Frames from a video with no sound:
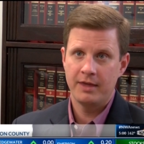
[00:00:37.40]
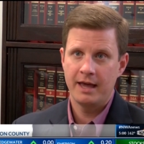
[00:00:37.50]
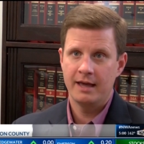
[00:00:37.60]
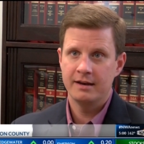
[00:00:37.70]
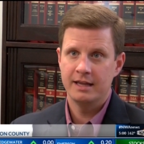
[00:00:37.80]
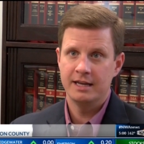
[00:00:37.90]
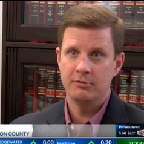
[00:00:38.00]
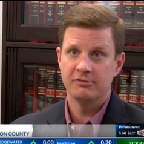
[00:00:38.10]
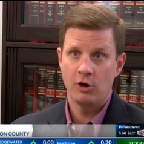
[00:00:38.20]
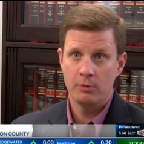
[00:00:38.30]
that, and he
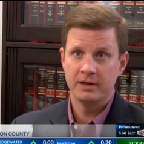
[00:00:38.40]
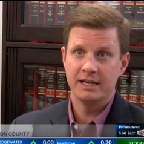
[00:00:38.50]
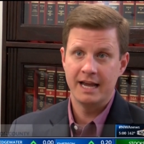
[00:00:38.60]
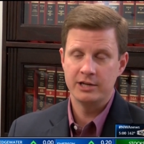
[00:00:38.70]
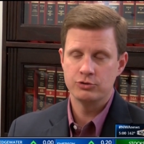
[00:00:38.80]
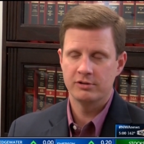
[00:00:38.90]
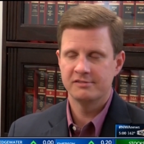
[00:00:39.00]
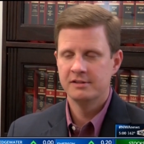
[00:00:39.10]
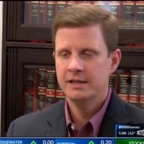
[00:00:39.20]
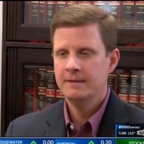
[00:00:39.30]
was armed and
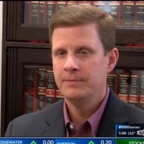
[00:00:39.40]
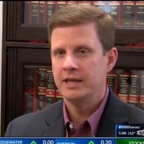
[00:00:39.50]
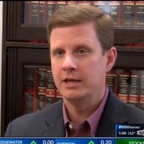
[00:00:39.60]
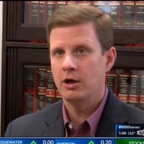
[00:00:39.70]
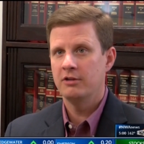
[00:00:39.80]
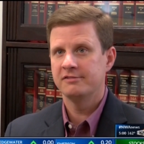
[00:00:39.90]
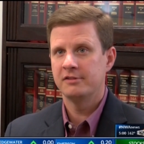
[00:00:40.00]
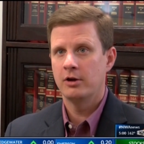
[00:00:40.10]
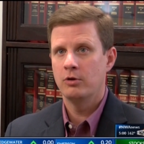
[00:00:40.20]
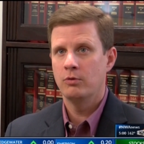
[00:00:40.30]
dangerous. He
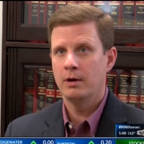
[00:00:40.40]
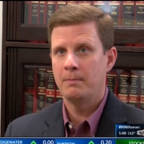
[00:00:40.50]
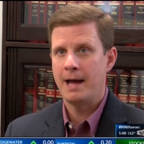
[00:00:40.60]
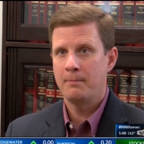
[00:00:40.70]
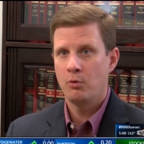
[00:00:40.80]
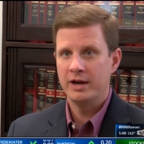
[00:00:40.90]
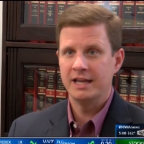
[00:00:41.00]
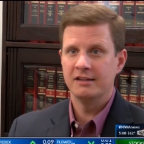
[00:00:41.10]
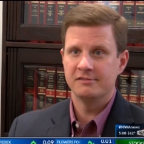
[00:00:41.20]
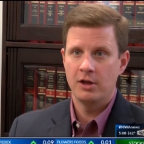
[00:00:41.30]
also, uh, by
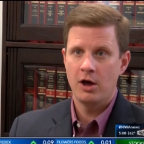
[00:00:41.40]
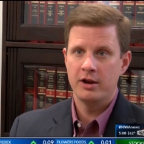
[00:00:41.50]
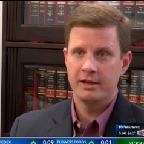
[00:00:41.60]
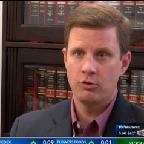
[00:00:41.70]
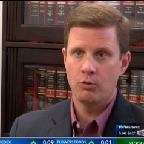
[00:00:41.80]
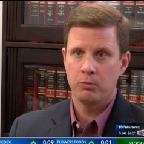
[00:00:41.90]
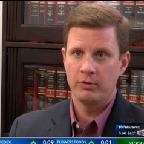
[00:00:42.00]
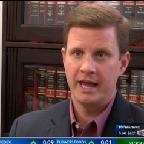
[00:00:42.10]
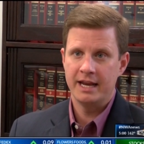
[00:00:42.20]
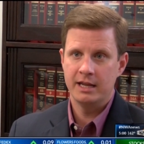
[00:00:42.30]
pointing his gun at
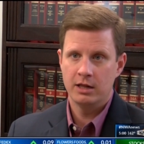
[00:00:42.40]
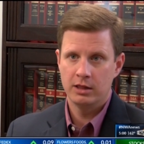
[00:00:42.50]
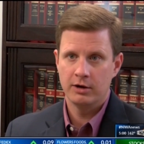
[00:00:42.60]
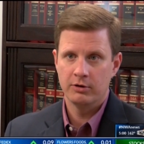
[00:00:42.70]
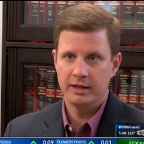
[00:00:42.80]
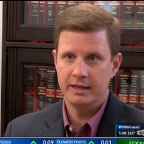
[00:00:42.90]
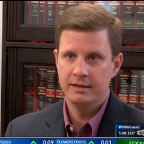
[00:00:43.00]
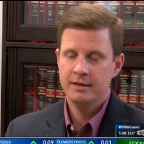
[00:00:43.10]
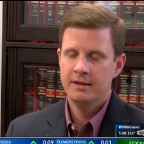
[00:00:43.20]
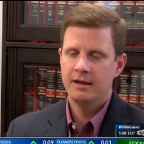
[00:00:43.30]
Corporal Nading,
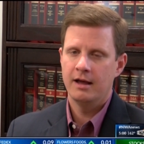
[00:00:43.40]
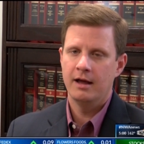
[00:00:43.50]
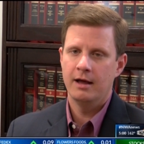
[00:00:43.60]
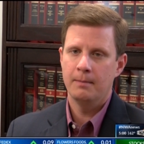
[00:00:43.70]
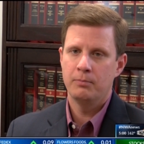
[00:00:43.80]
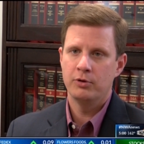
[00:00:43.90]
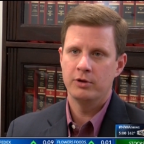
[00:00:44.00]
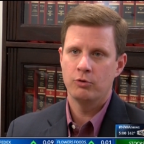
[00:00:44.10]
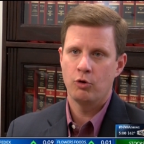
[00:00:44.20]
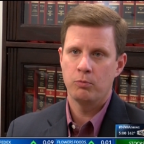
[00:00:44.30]
clearly uh,
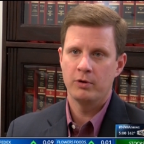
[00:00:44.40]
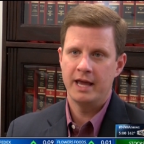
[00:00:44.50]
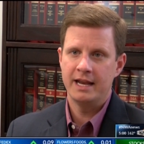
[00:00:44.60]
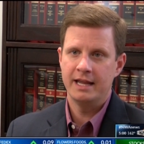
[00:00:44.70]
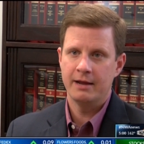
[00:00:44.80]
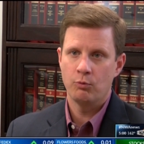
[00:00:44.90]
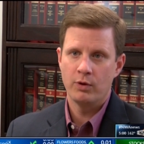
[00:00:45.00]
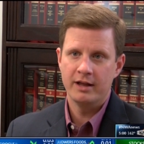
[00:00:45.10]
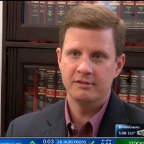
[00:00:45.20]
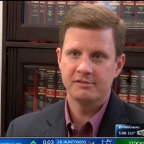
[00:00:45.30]
put Corporal Nading at
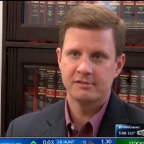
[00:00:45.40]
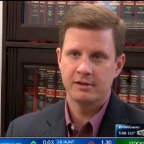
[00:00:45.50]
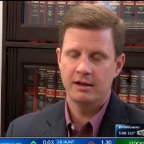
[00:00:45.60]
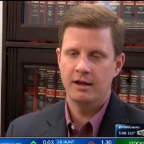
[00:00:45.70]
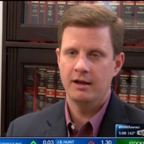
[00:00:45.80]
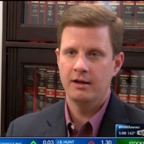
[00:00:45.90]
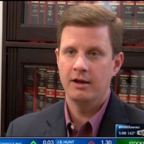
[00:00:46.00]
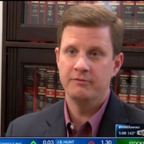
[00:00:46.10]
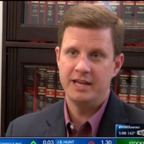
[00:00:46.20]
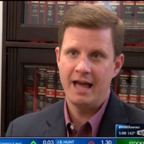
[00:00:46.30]
risk uh,
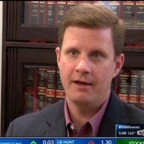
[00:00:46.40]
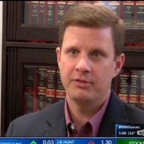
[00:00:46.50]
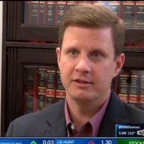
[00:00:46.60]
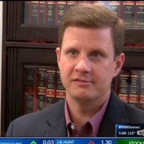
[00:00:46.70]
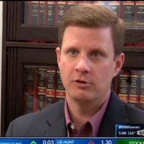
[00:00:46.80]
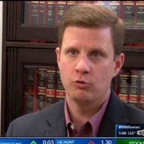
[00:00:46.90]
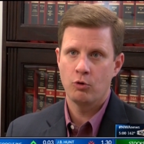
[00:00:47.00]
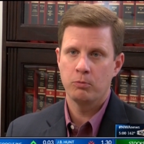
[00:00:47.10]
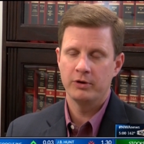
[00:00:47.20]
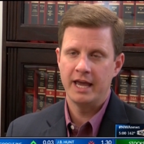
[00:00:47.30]
of death. And so
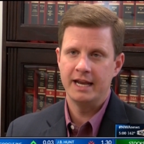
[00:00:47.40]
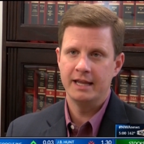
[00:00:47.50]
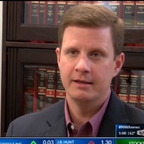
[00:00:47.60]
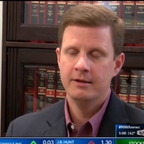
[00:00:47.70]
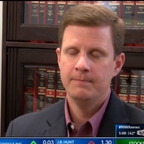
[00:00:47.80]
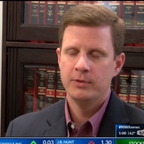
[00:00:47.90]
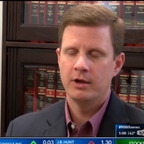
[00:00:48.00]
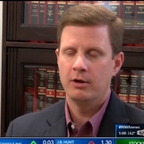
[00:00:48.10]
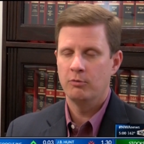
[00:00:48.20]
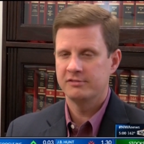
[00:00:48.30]
Corporal Nading
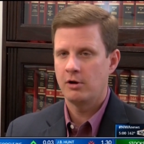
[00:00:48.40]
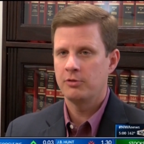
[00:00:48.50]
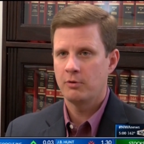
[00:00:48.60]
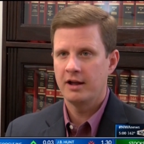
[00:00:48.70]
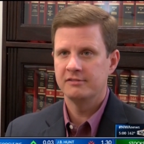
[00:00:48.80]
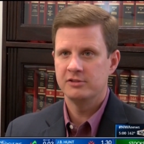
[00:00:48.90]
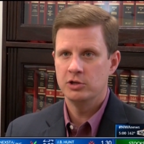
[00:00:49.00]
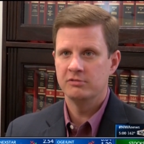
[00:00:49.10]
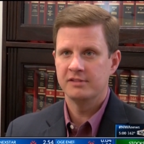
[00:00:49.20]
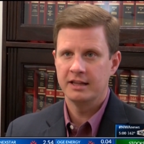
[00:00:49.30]
uh, was authorized to
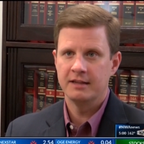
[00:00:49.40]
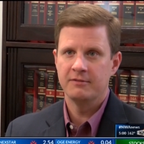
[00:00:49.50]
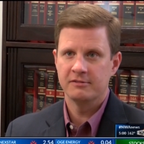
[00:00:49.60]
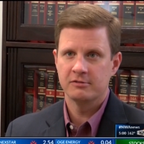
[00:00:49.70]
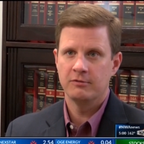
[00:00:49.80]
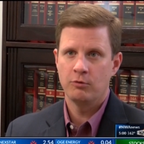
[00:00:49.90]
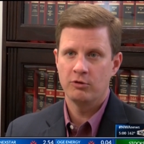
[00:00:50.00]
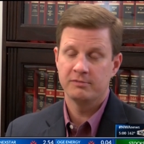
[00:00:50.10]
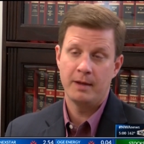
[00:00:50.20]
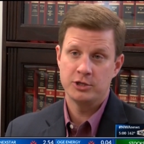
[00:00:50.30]
use deadly physical
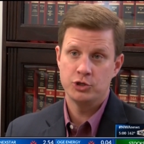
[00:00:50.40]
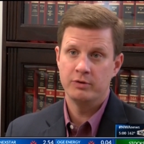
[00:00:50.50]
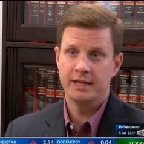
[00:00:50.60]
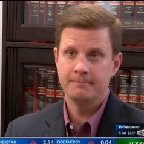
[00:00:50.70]
force by shooting